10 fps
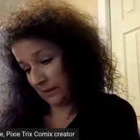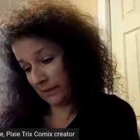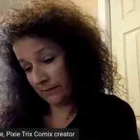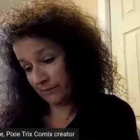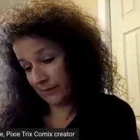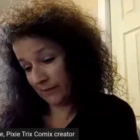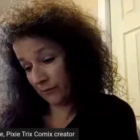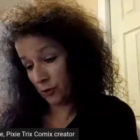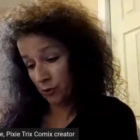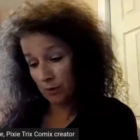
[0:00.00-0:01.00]
I have I
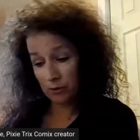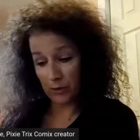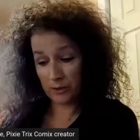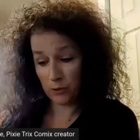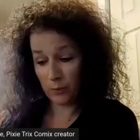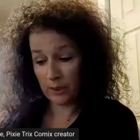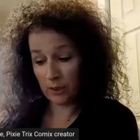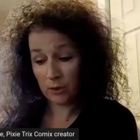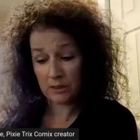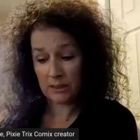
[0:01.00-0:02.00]
have control as, as to what
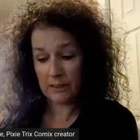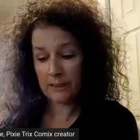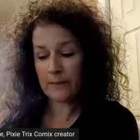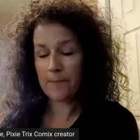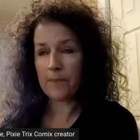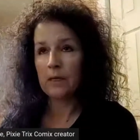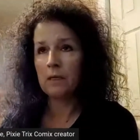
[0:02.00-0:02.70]
it looks like.